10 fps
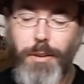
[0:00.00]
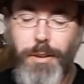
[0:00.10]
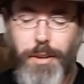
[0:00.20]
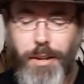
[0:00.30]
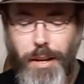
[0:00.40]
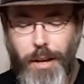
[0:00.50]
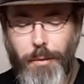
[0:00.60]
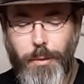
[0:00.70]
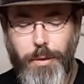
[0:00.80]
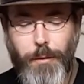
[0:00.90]
on
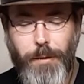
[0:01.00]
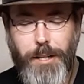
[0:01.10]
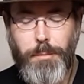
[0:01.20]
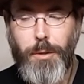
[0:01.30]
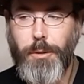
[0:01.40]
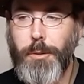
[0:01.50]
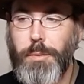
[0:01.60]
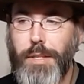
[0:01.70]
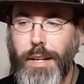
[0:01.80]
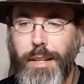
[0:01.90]
one of the Facebook
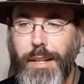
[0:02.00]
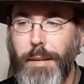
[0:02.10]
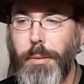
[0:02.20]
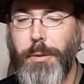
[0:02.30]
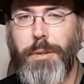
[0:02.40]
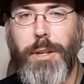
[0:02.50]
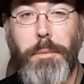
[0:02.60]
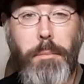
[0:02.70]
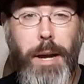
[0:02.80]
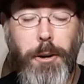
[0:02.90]
groups, I think he posted
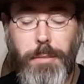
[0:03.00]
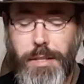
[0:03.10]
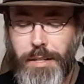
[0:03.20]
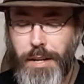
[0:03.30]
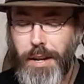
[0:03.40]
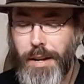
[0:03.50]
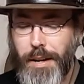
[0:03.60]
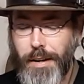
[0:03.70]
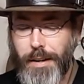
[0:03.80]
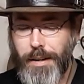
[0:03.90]
in Bannerman's,
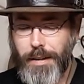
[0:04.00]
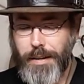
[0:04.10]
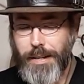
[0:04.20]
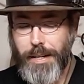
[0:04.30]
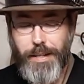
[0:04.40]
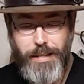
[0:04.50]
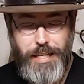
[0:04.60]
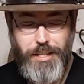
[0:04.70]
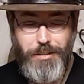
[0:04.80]
uh, he